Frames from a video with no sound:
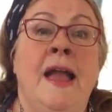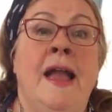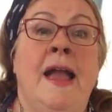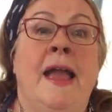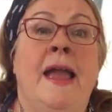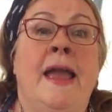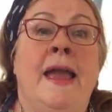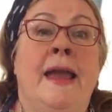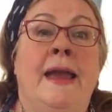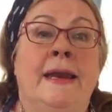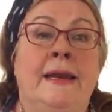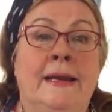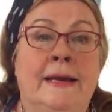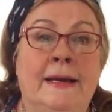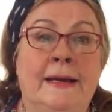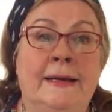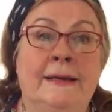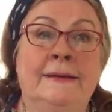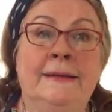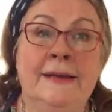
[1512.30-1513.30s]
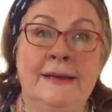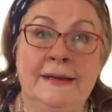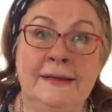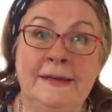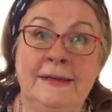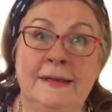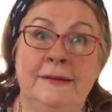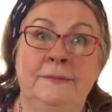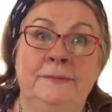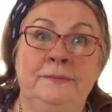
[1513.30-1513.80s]
and uh,
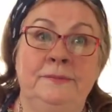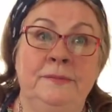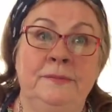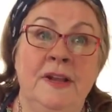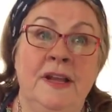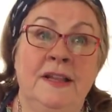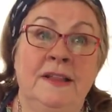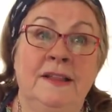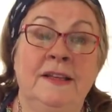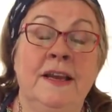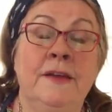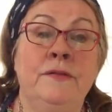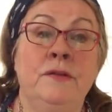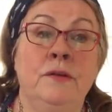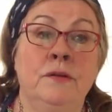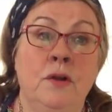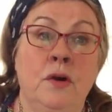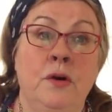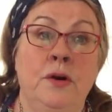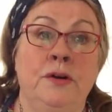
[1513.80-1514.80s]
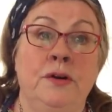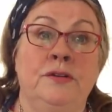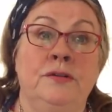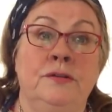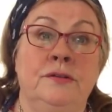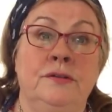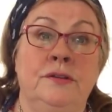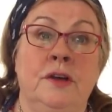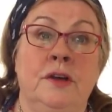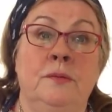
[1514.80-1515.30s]
give the Lord
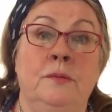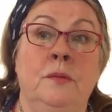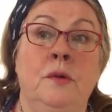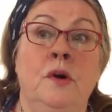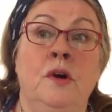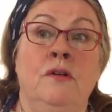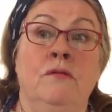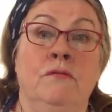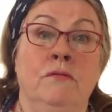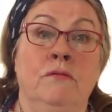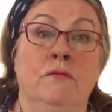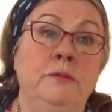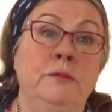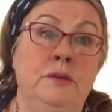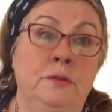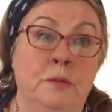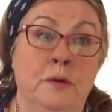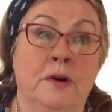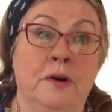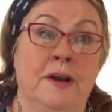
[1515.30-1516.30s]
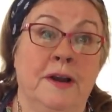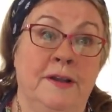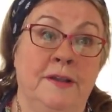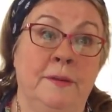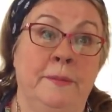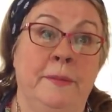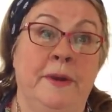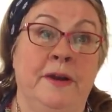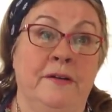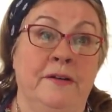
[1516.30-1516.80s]
some room to work on the
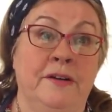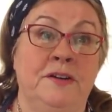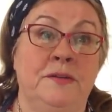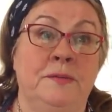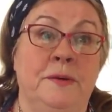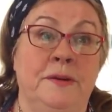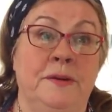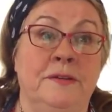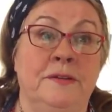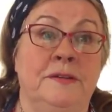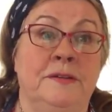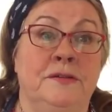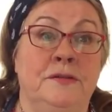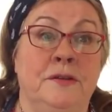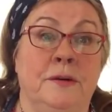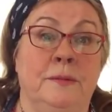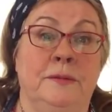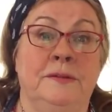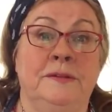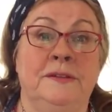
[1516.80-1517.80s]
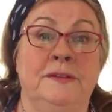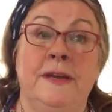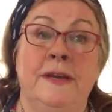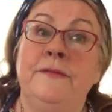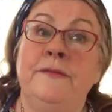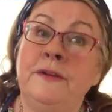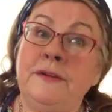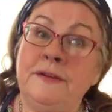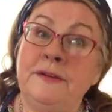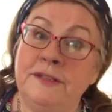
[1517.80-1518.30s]
marriage when there's troubles,
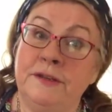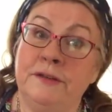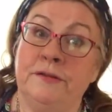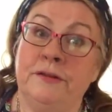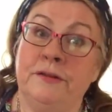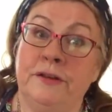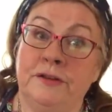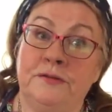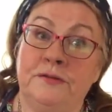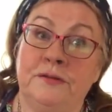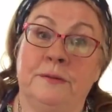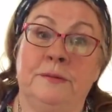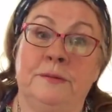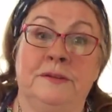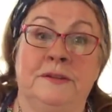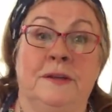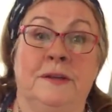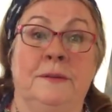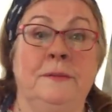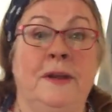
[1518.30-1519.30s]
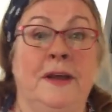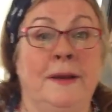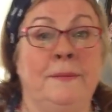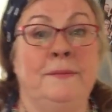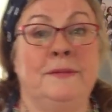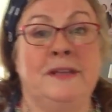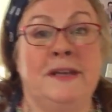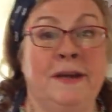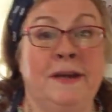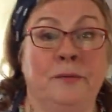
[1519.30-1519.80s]
even serious troubles. Sometimes
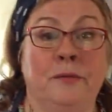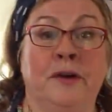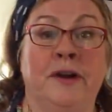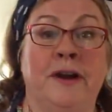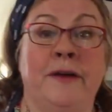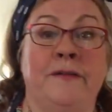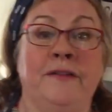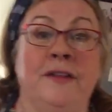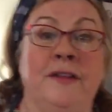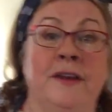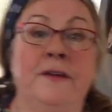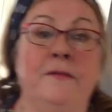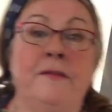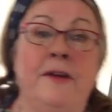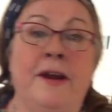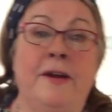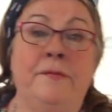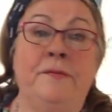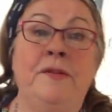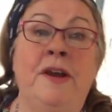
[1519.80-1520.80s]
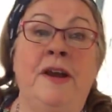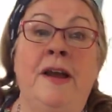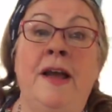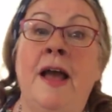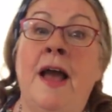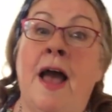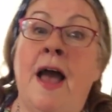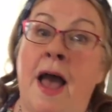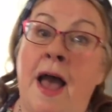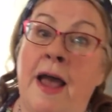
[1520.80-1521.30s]
he can bring everything around.
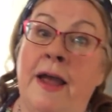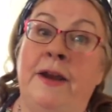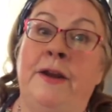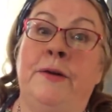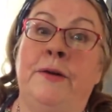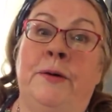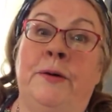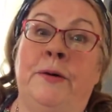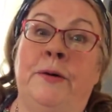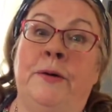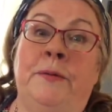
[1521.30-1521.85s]
I know.